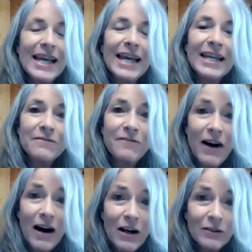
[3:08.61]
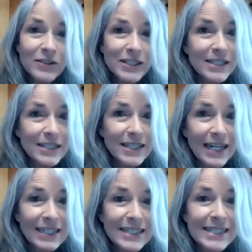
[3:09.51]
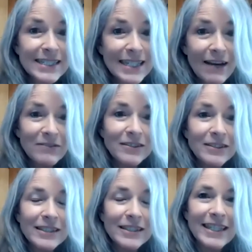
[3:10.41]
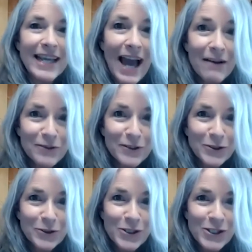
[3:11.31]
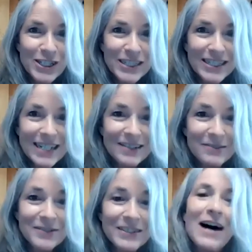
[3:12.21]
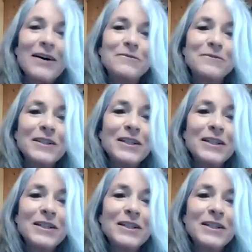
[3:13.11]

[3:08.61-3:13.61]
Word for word: and evolves to the next level in the evolution of love,